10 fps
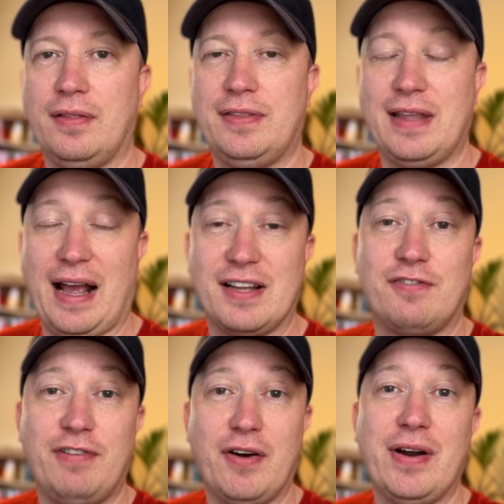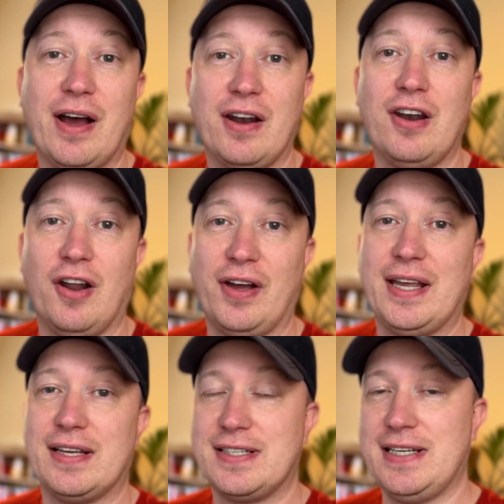That's very unlike
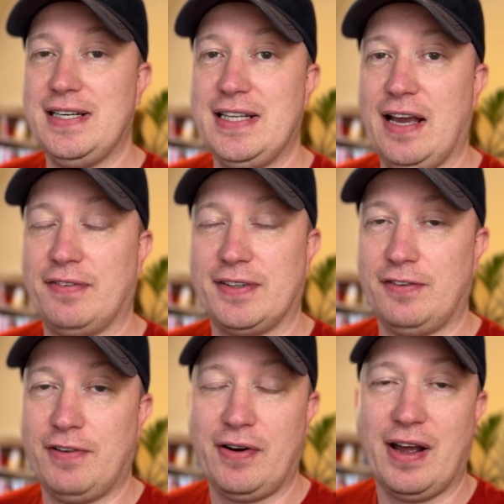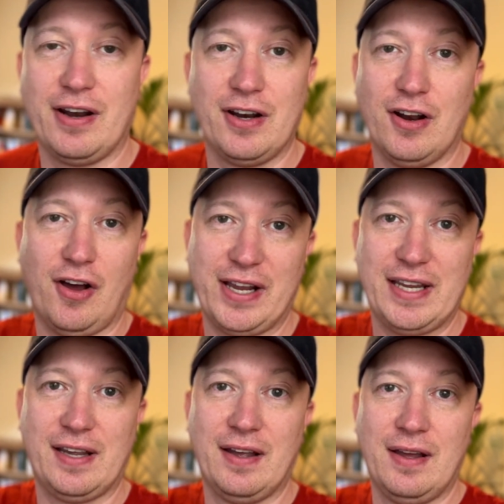CTFs. That's very
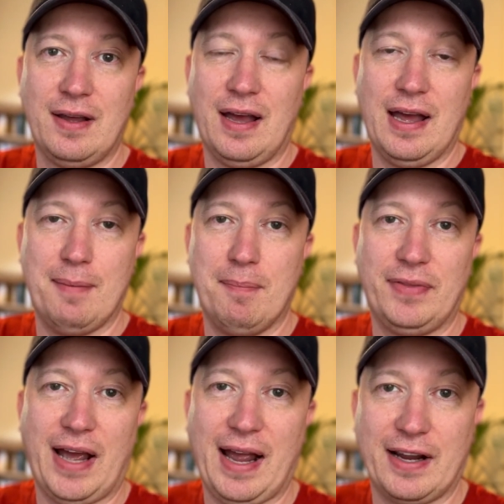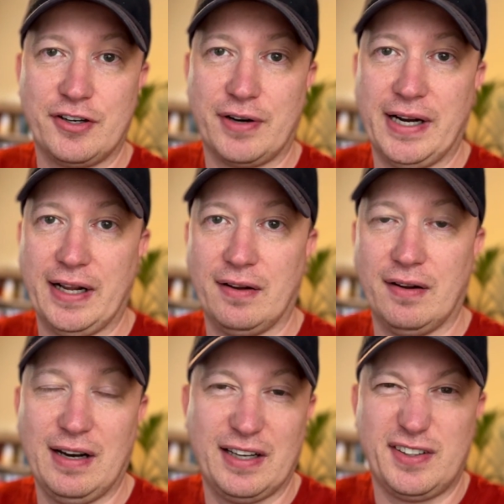unlike the hacker training,
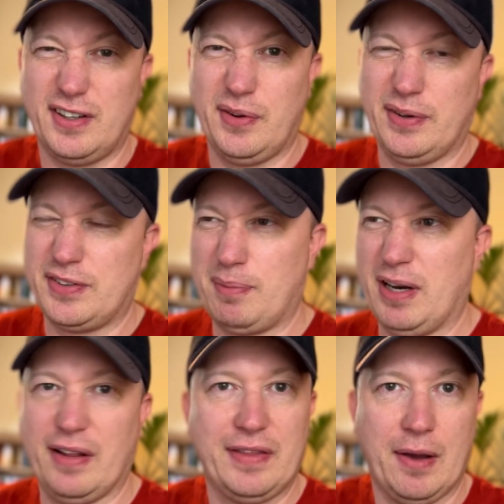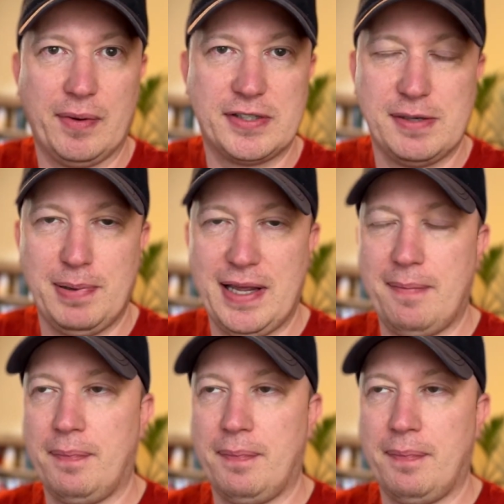unless you're doing something like the OSCP.